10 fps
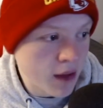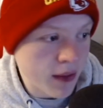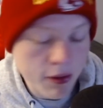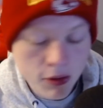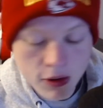
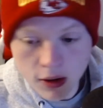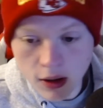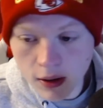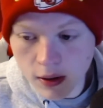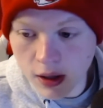They
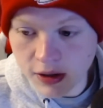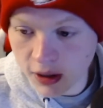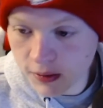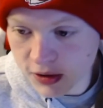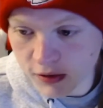were a
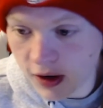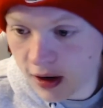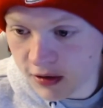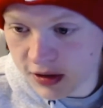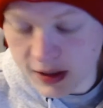dumpster
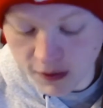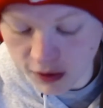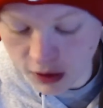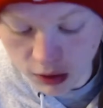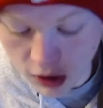fire of a team for
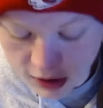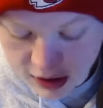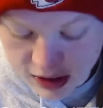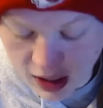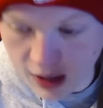the
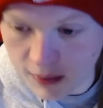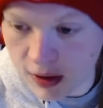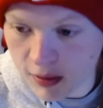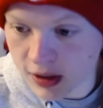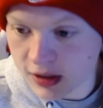longest time.
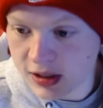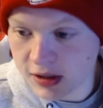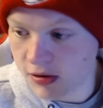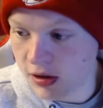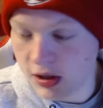They were
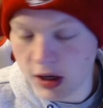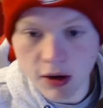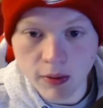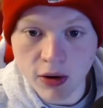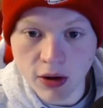considered the
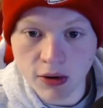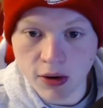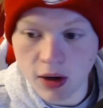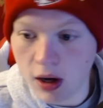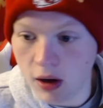younger
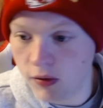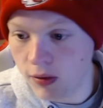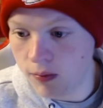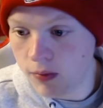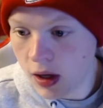brother of
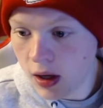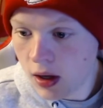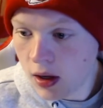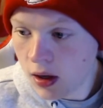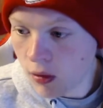the
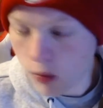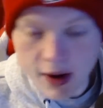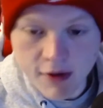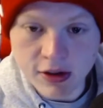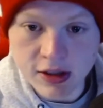
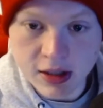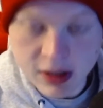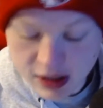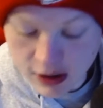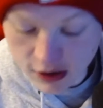Ravens and the
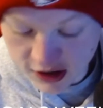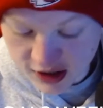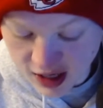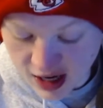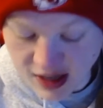Steelers,
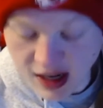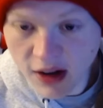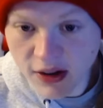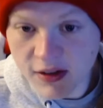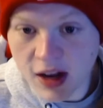and
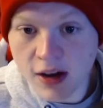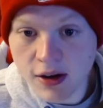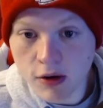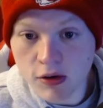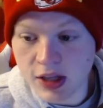now they've kind
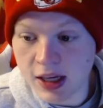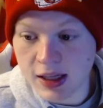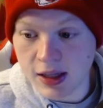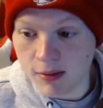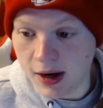of
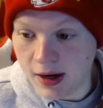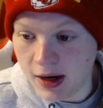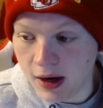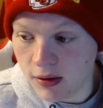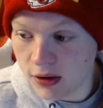overtaken them right
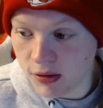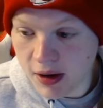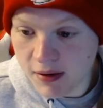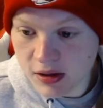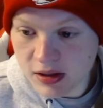now. The
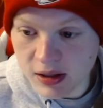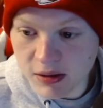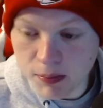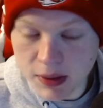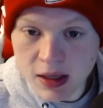Ravens, they're
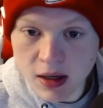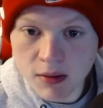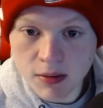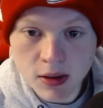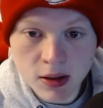beat
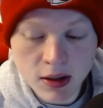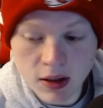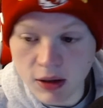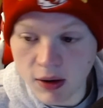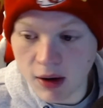up.
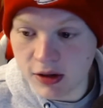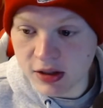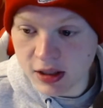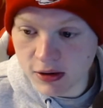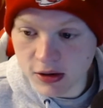You have the
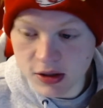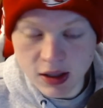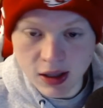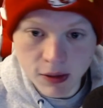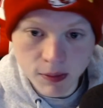Steelers,
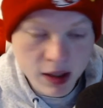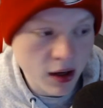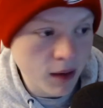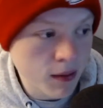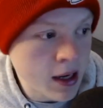they're beat up.